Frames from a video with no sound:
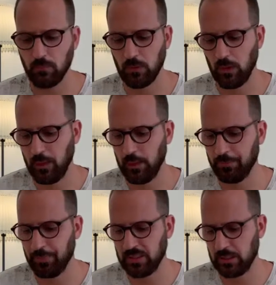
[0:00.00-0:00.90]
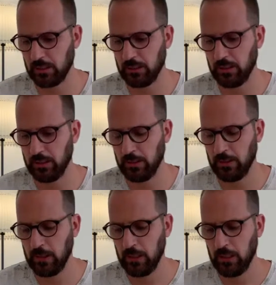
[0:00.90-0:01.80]
And
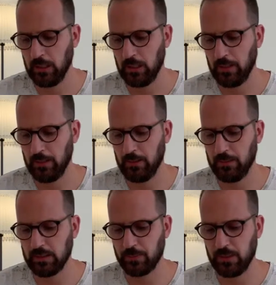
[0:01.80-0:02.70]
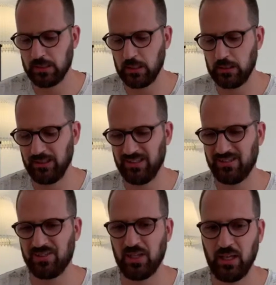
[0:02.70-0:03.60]
basically, it's basically
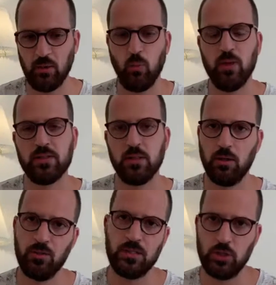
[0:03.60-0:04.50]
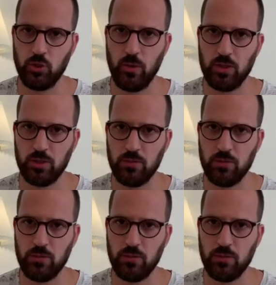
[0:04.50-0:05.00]
saying what's the current situation